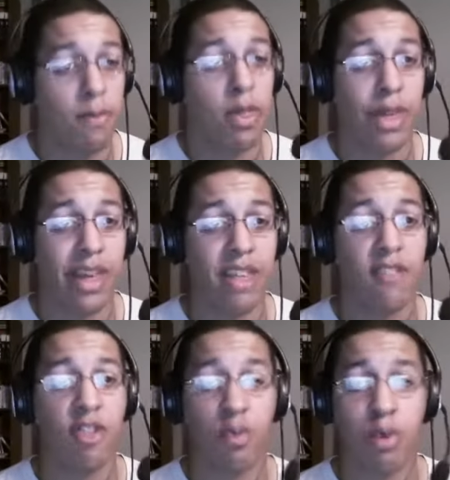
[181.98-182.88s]
Things have
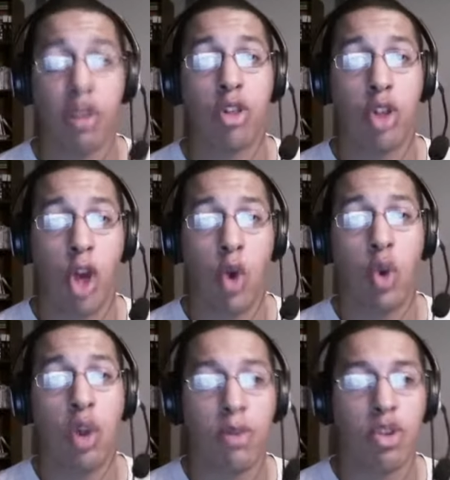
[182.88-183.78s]
just been
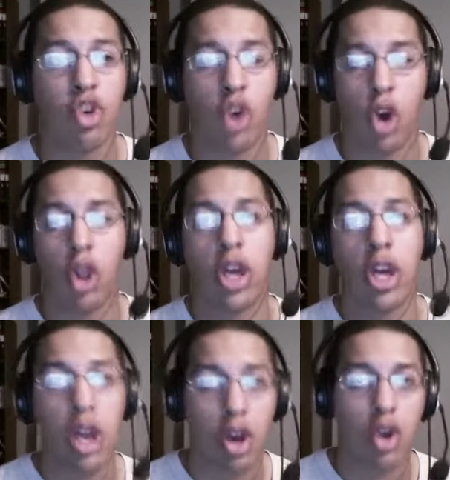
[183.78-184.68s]
slowly but surely
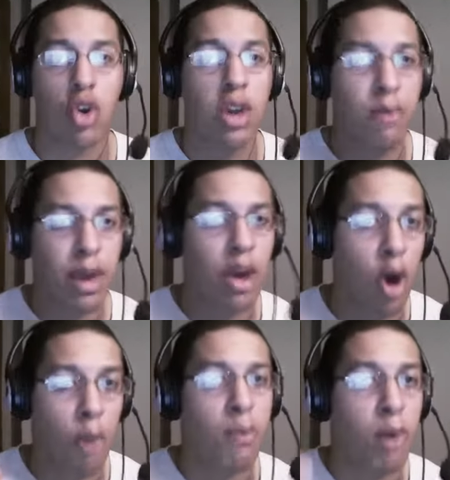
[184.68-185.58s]
creeping
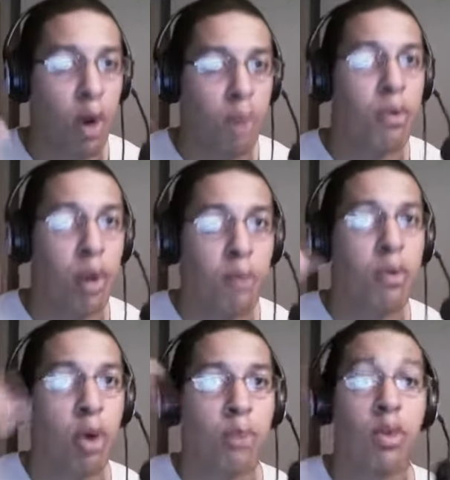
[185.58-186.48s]
up, up, up,
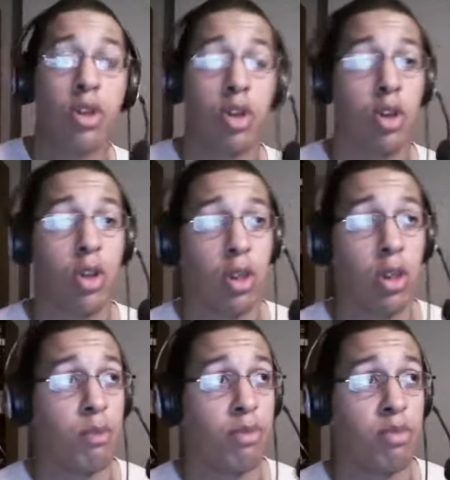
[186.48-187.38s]
up
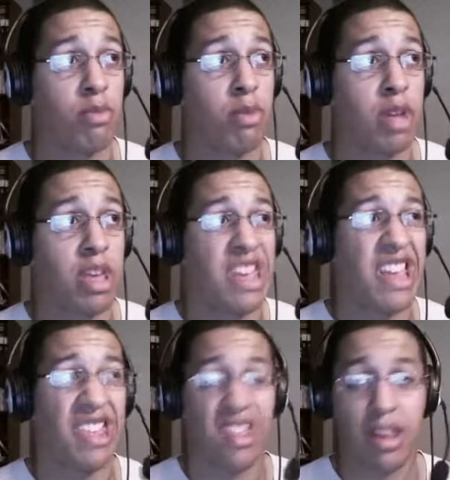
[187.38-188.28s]
until probably
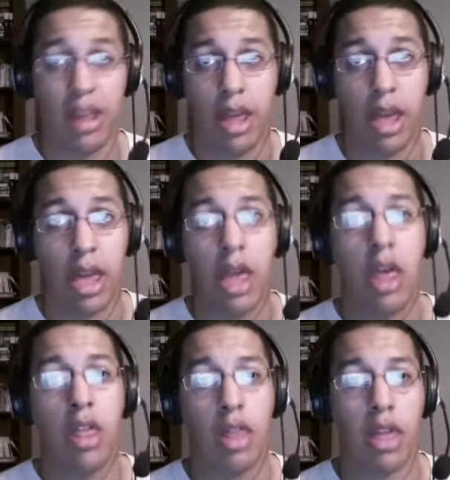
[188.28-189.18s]
yesterday.
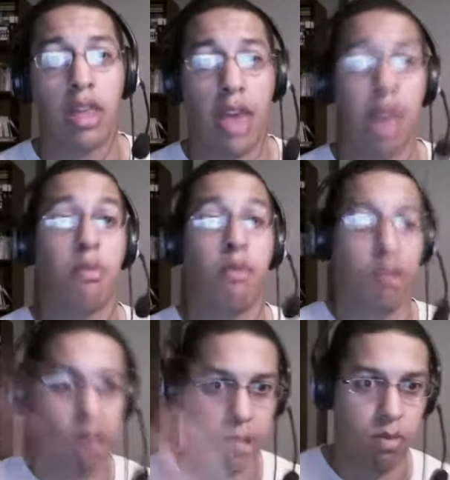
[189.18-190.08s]
Things came
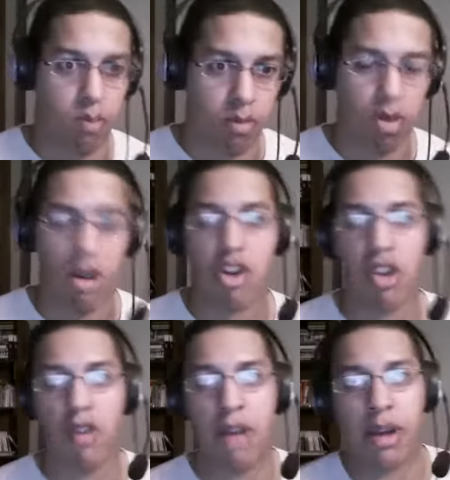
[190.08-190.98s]

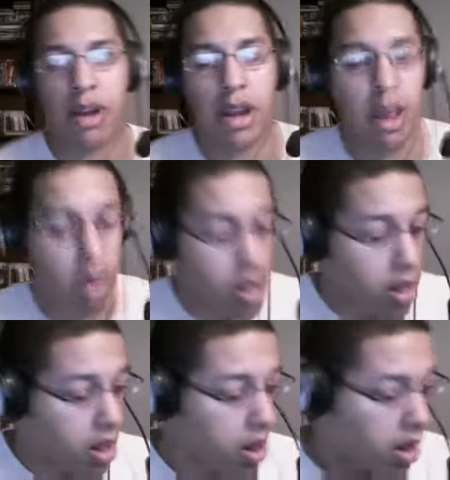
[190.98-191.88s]
crashing right back down.
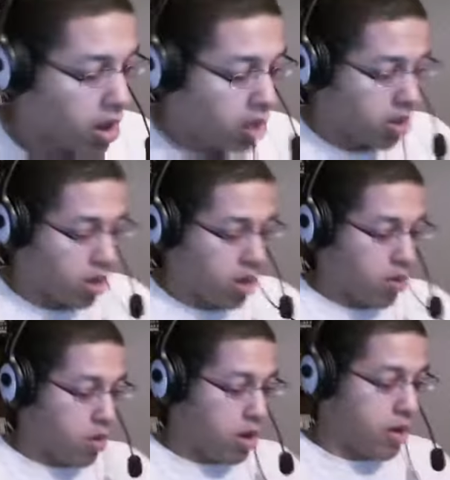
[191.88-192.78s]

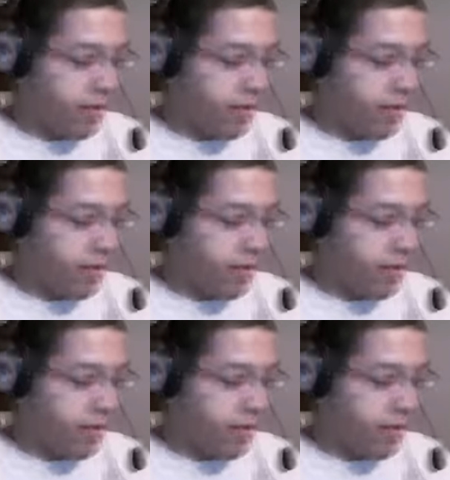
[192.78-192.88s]
So. Uh,